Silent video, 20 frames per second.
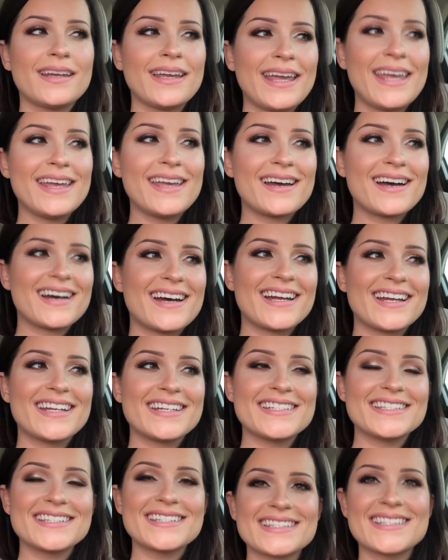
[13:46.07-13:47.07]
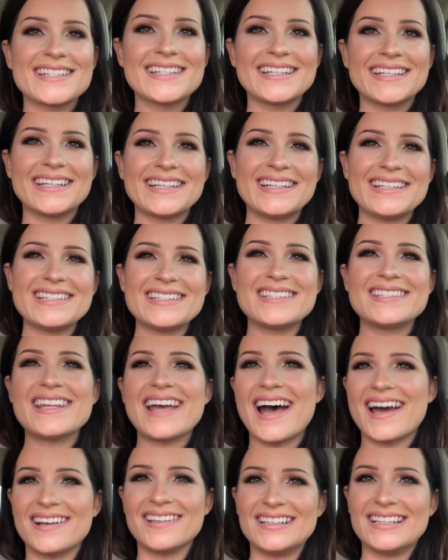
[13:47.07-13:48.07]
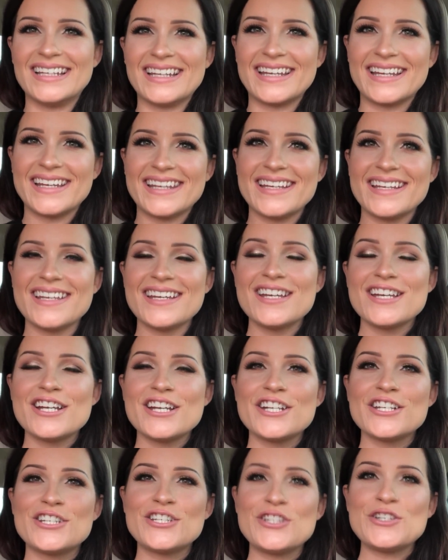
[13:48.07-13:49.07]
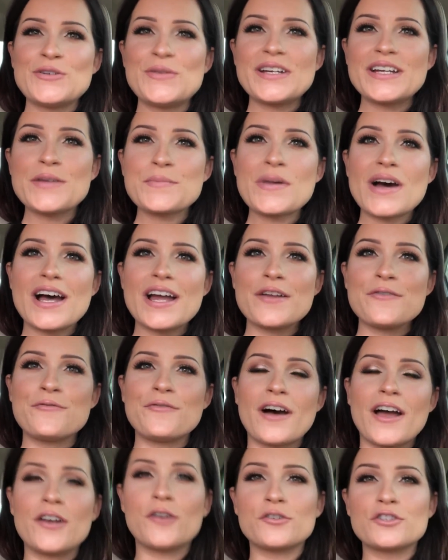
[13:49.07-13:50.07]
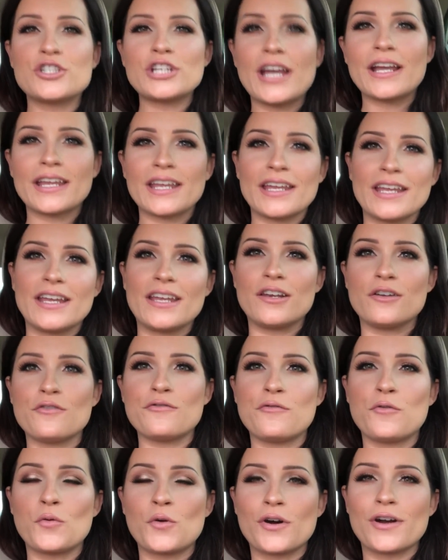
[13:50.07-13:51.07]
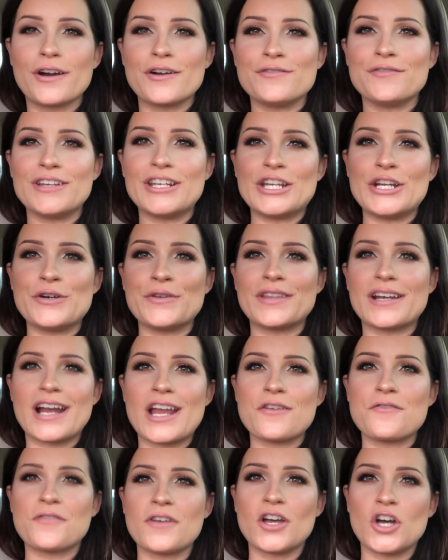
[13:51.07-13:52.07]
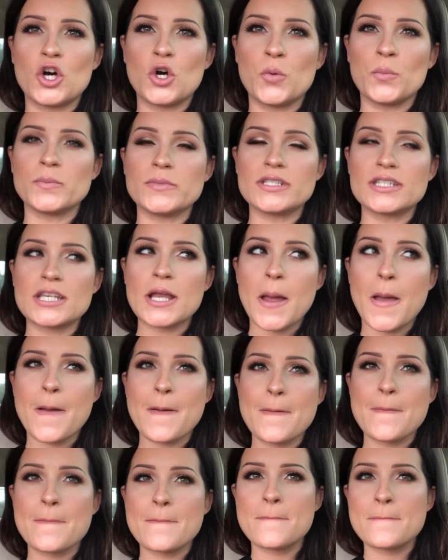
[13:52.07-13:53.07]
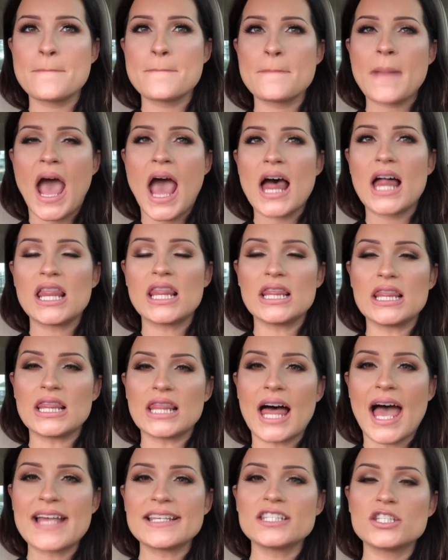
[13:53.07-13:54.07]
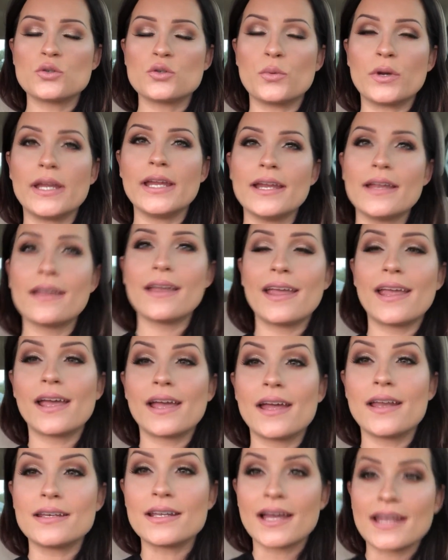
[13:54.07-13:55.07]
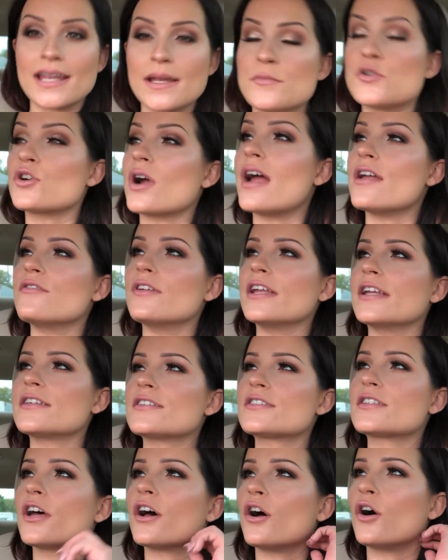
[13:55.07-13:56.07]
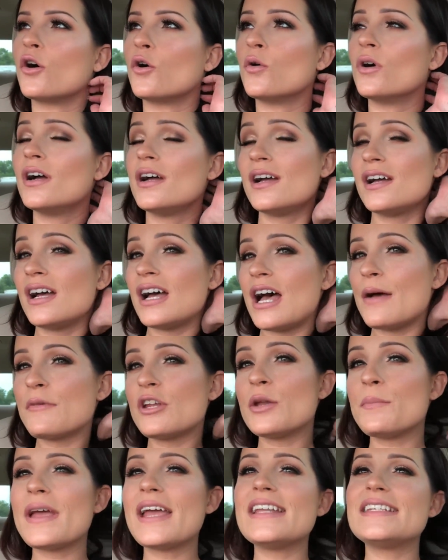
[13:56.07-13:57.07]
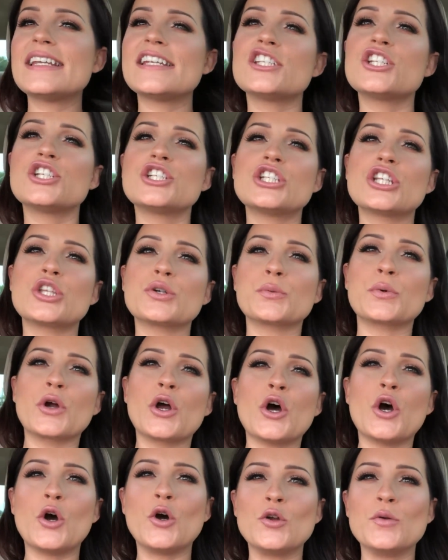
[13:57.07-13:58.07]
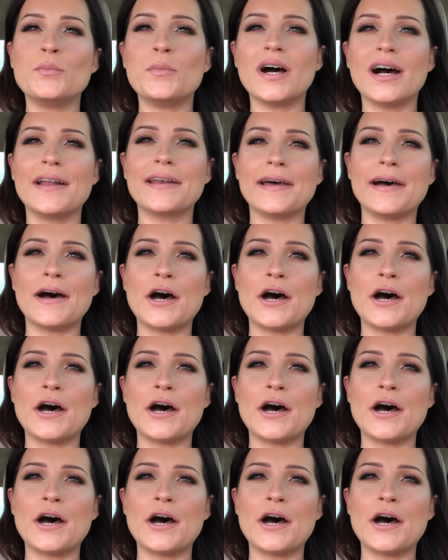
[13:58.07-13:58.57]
Hey guys, it's Natalie, doing my final check-in for a video that I filmed last week, and I am driving, so I'm gonna pay attention to the road, but